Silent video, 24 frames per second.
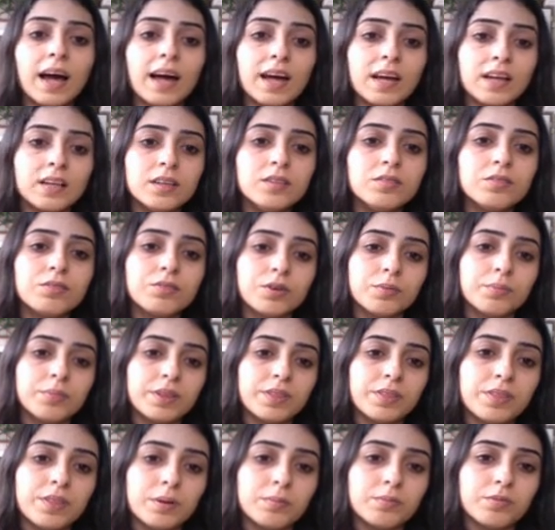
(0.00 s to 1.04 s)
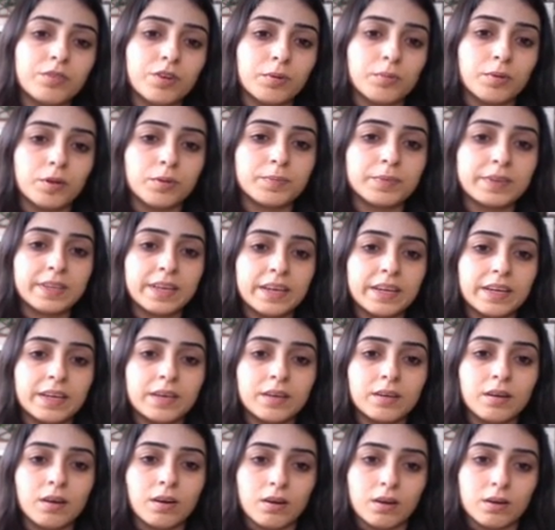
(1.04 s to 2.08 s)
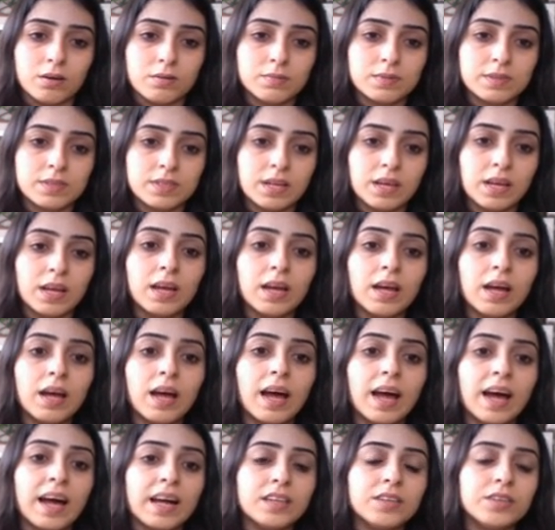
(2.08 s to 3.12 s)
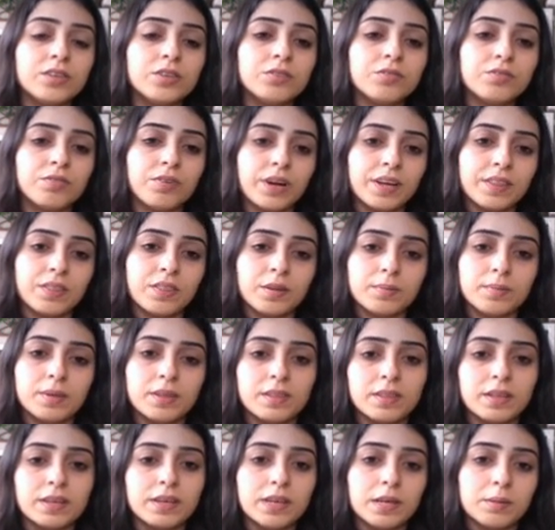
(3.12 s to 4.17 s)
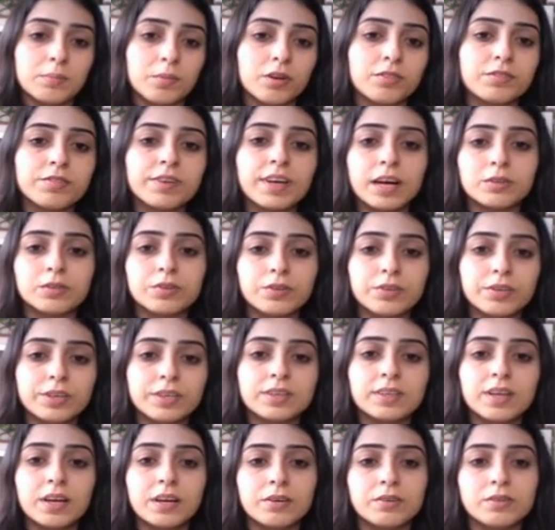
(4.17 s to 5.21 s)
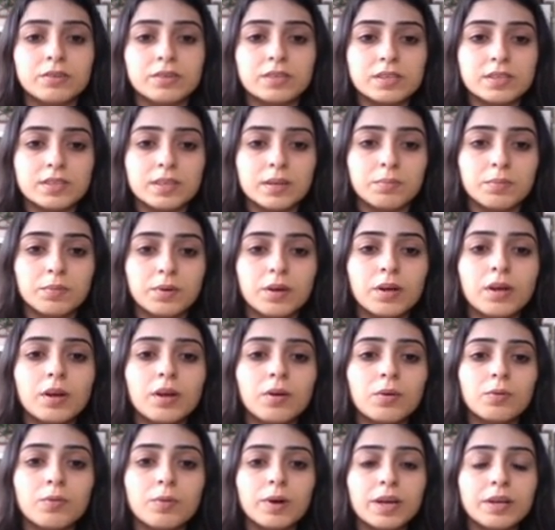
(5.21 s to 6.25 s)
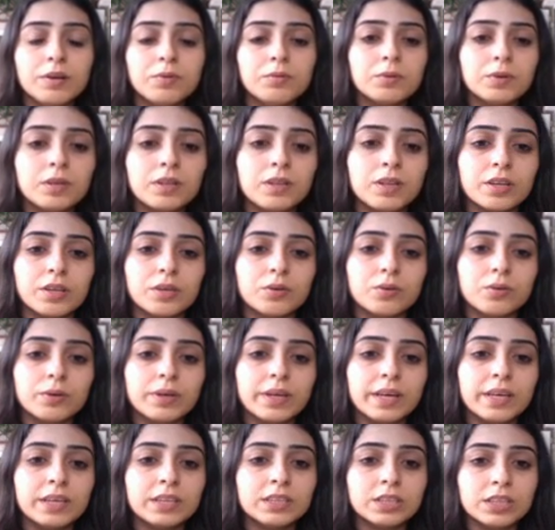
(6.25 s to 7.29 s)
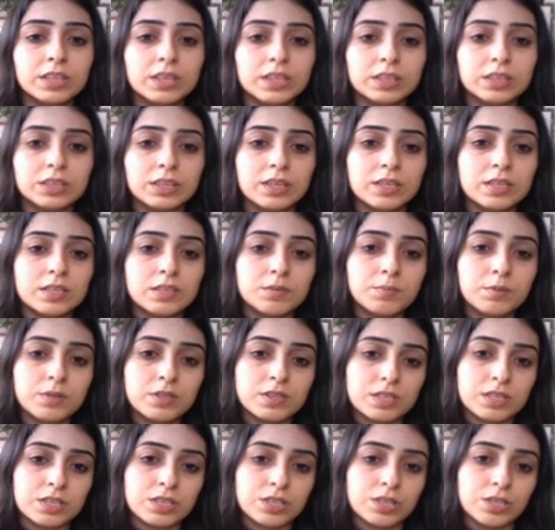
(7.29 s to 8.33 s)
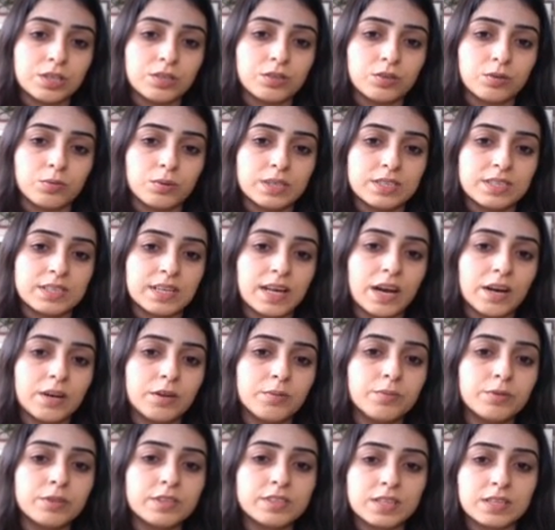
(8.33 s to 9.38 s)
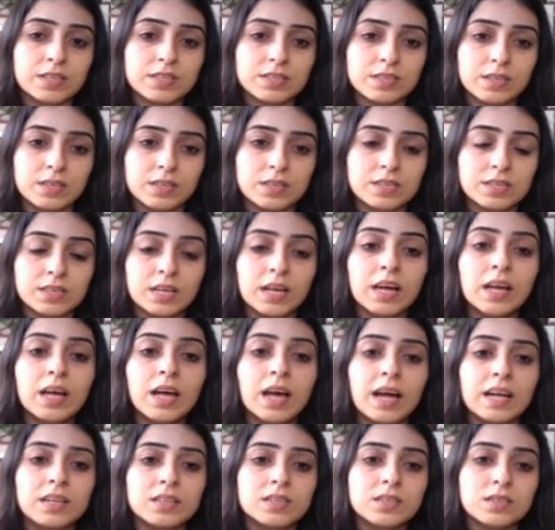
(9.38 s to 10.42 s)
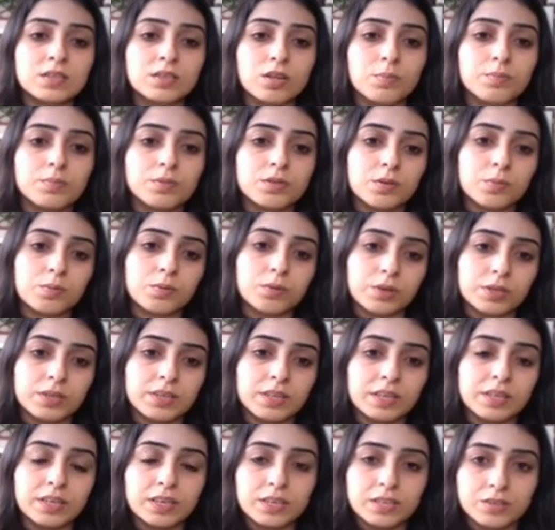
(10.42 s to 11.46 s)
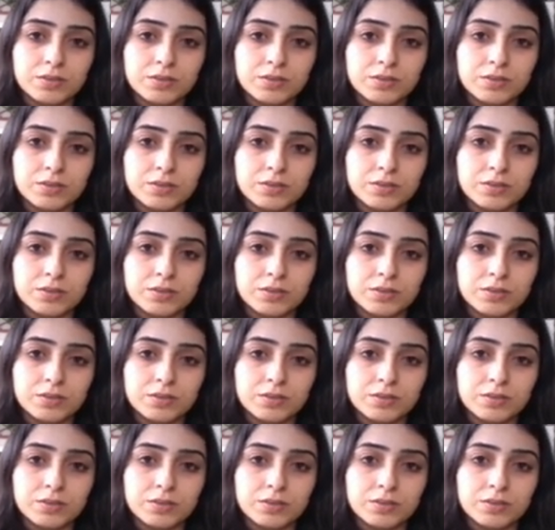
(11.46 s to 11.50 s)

and forbid them from obtaining arms, and you fight them in the name of countering terrorism? When will the UK change its position towards Arab resistance and stop supporting